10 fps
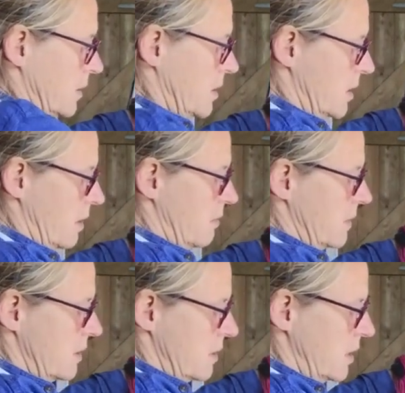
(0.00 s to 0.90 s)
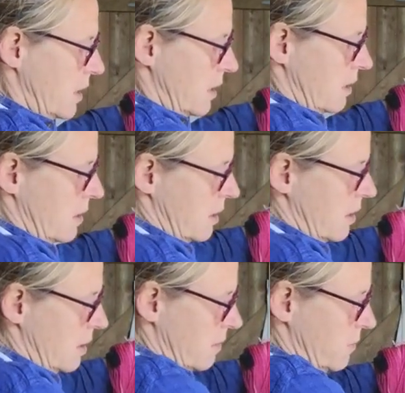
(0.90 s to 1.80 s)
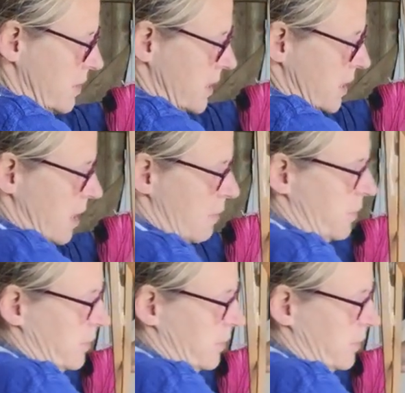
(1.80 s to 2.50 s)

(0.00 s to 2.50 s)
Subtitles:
So I'm going to put it up.